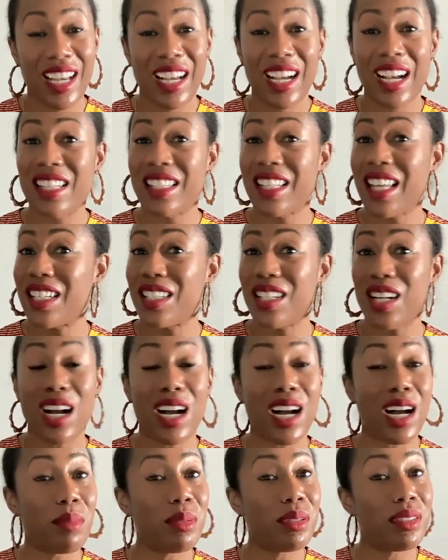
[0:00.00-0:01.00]
Because that
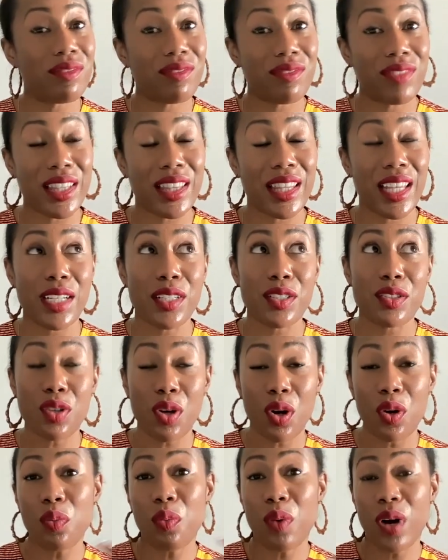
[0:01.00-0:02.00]
job that they
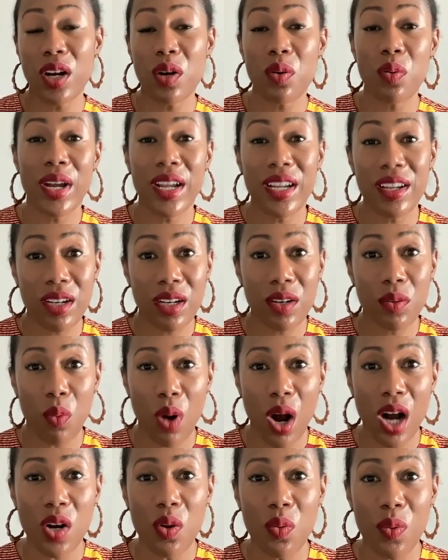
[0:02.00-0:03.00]
don't want to
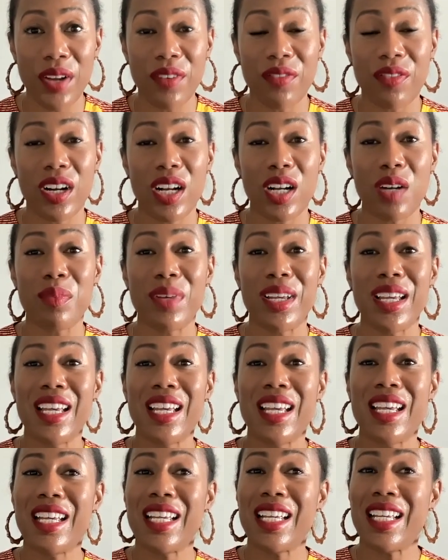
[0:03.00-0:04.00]
walk away from
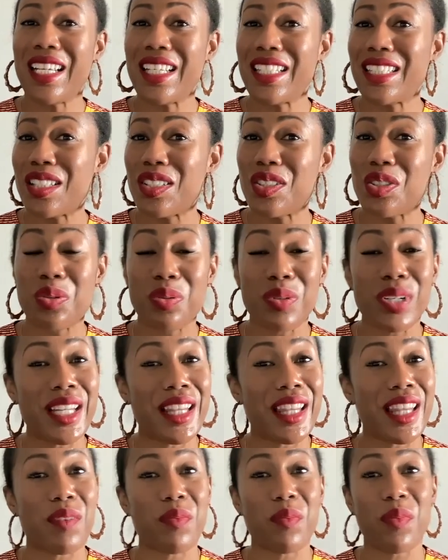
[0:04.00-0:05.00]
isn't
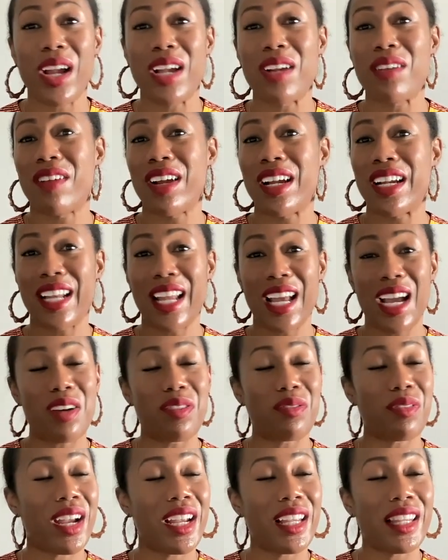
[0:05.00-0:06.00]
treating them right right now,
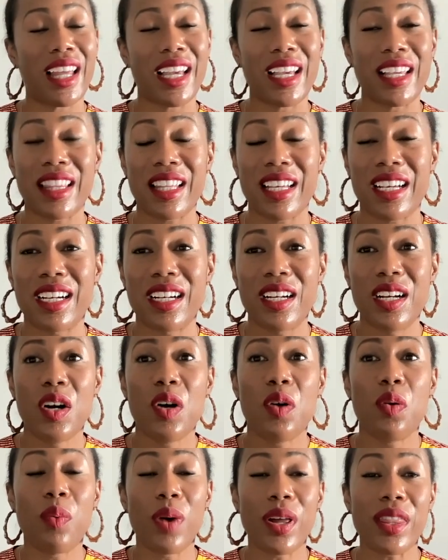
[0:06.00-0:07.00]
right? Like the
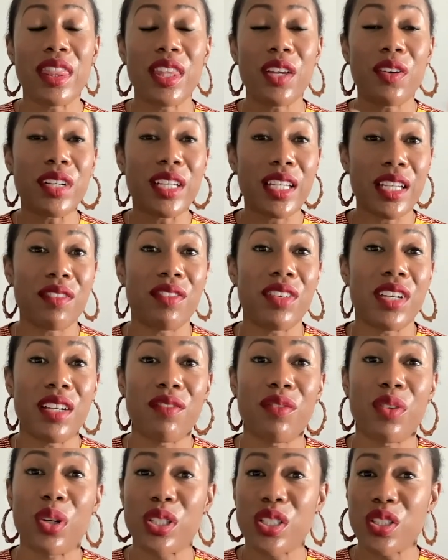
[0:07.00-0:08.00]
what they're giving
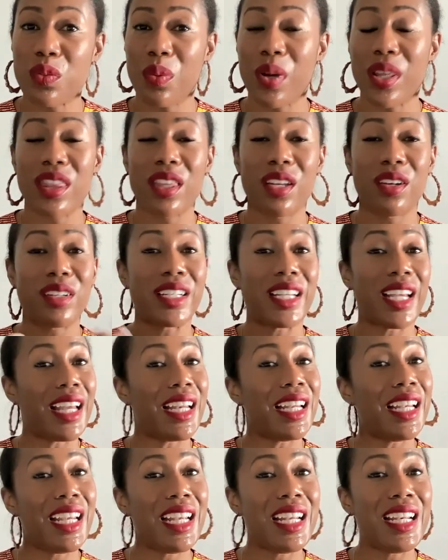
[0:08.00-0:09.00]
versus what they're
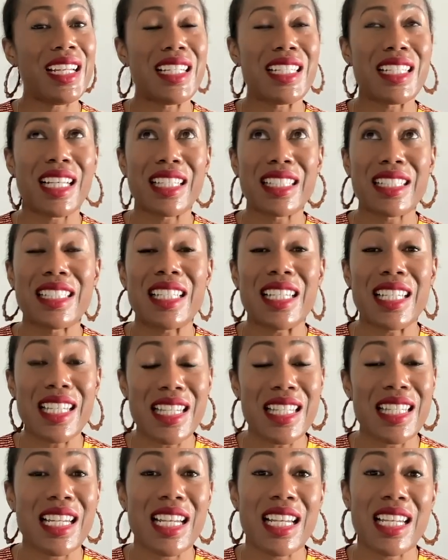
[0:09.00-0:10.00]
getting just
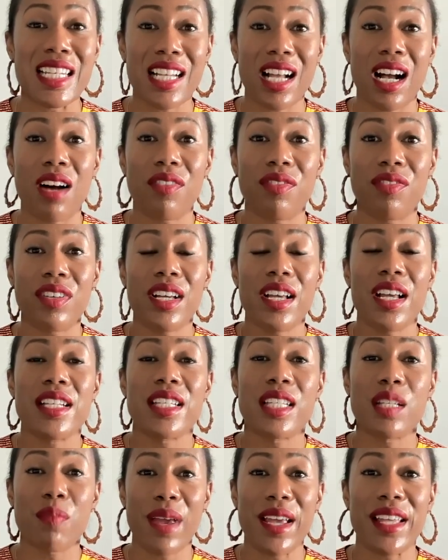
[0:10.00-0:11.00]
isn't enough
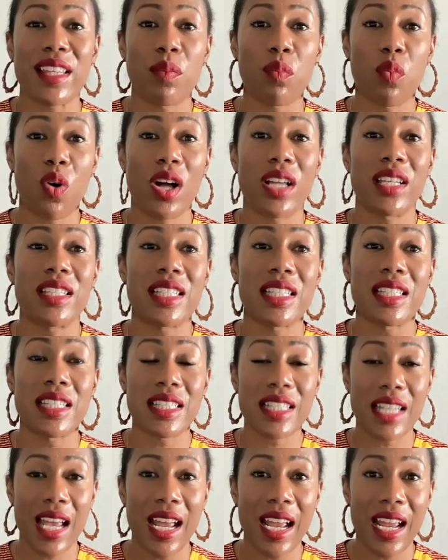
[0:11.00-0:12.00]
to make them want to
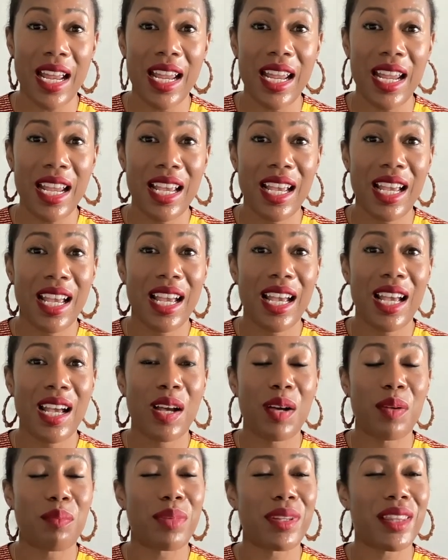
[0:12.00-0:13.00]
stay
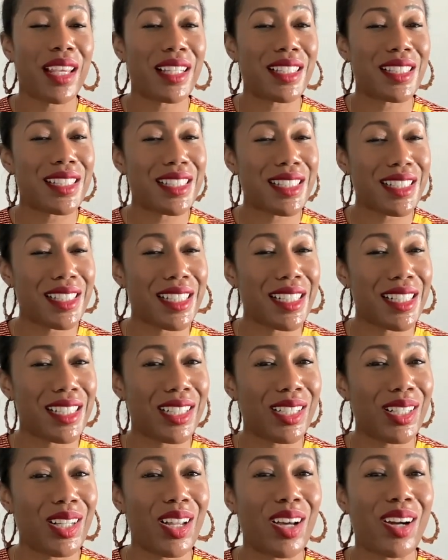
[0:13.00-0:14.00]
but they
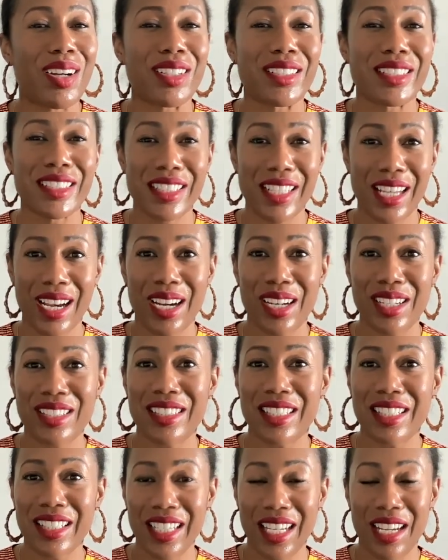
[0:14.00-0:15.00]
still are scared
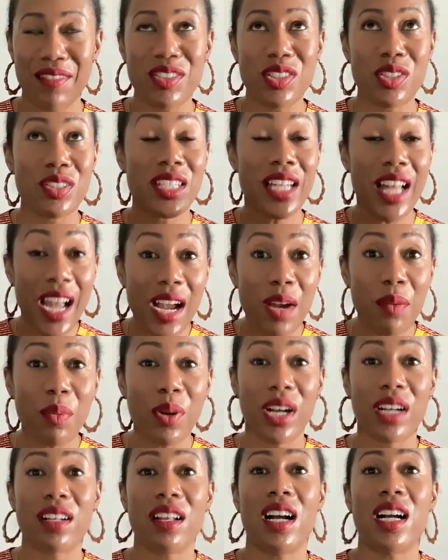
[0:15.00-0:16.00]
to leave. So today we're
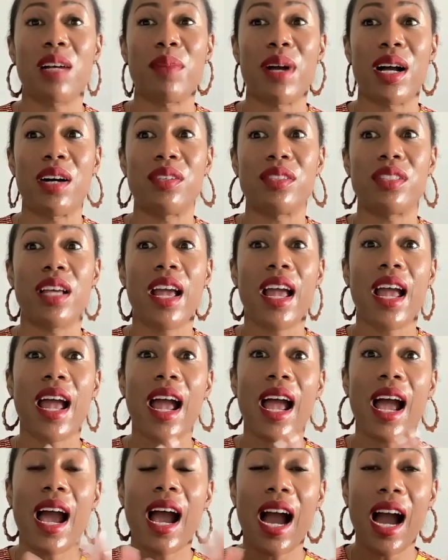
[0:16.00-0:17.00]
going to talk about
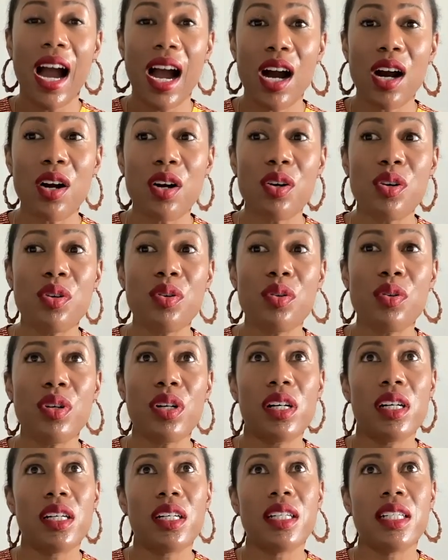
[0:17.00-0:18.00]

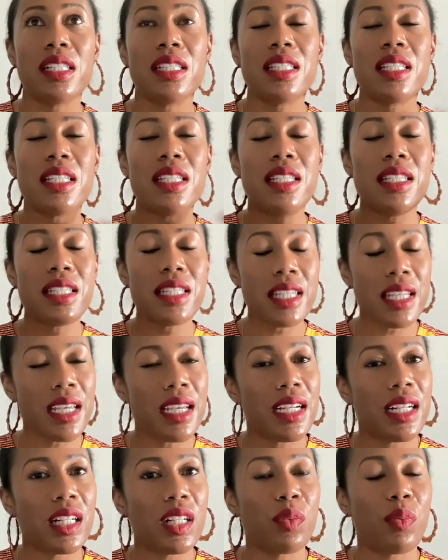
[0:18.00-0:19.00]
how to
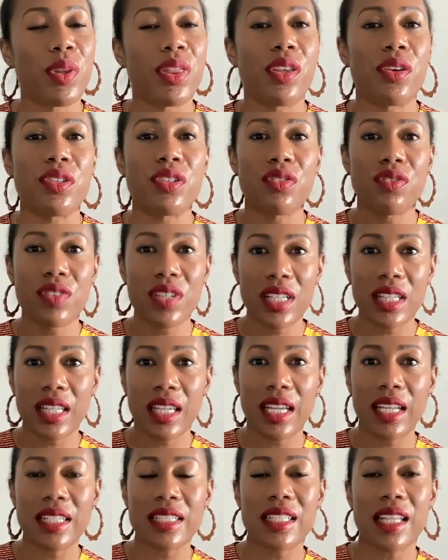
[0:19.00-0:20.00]
deal with those
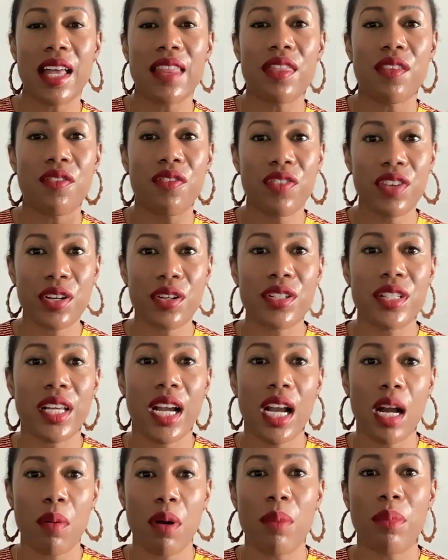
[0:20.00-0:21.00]
feelings and the fears that
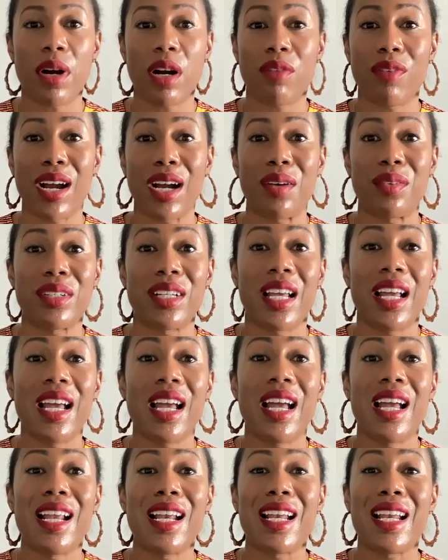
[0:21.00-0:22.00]
come up around
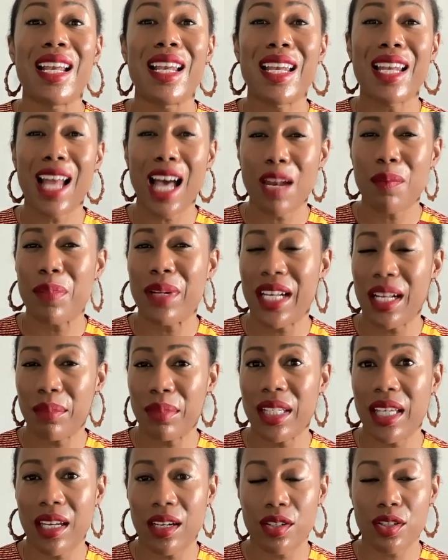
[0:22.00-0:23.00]
not being able
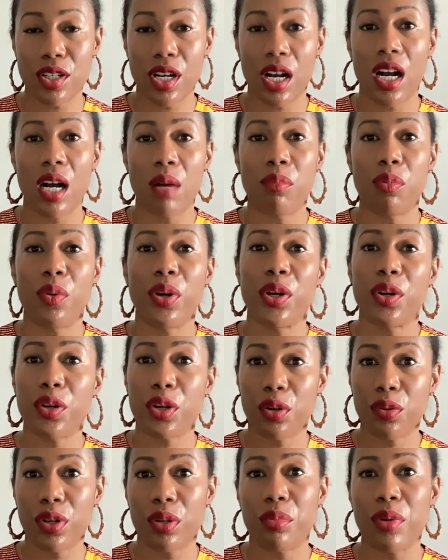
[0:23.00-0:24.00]
to get a job when your
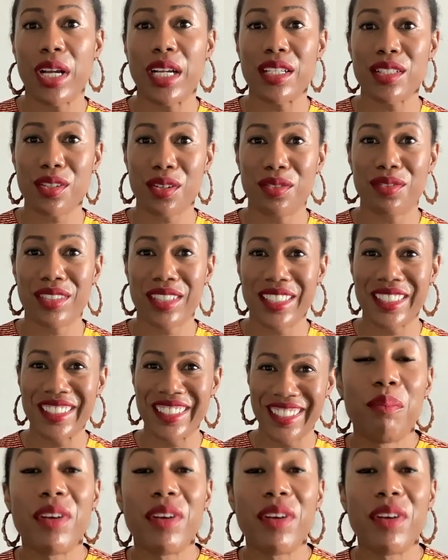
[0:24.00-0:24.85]
career break is over.